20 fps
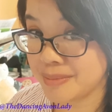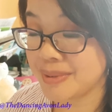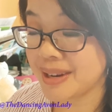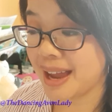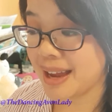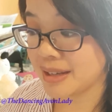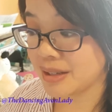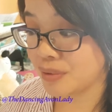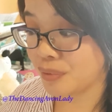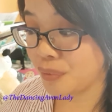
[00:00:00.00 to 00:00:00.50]

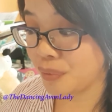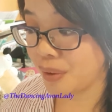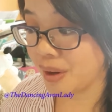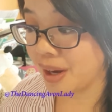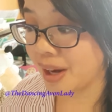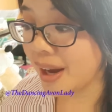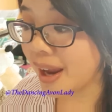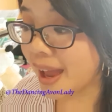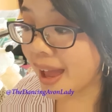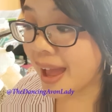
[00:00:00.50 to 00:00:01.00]
tax
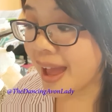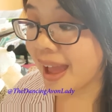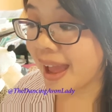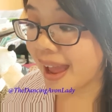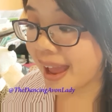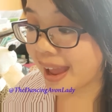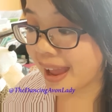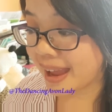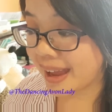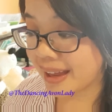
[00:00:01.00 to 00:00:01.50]
free,
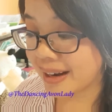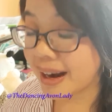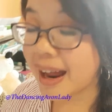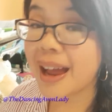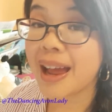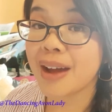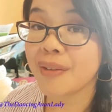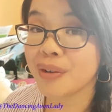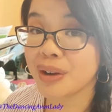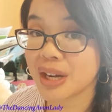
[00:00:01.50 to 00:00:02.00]
and I
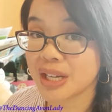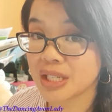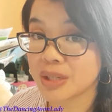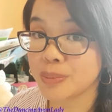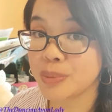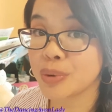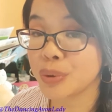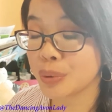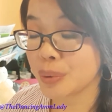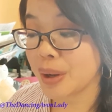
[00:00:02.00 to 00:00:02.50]
have a
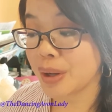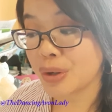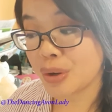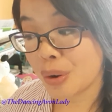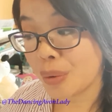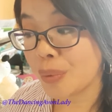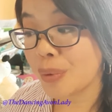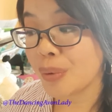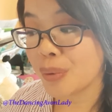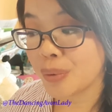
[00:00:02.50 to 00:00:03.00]
customer who I
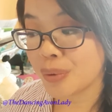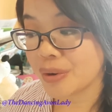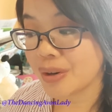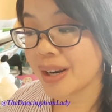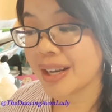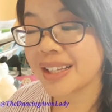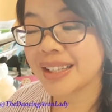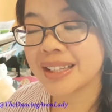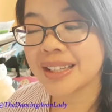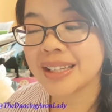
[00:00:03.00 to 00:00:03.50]
know will order
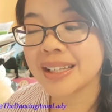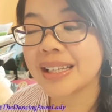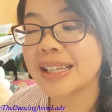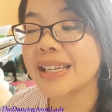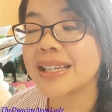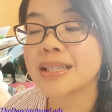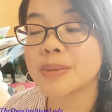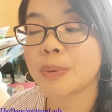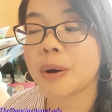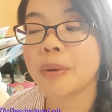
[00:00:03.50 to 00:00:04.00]
at
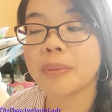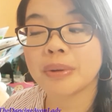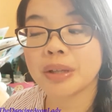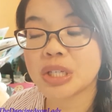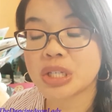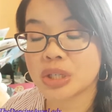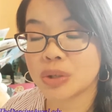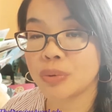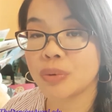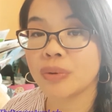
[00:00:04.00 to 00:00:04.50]
least probably
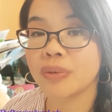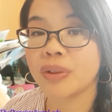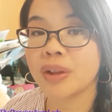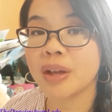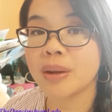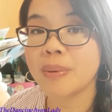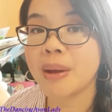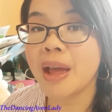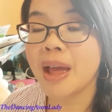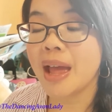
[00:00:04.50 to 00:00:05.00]
two of
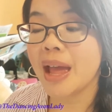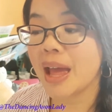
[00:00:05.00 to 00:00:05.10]
them,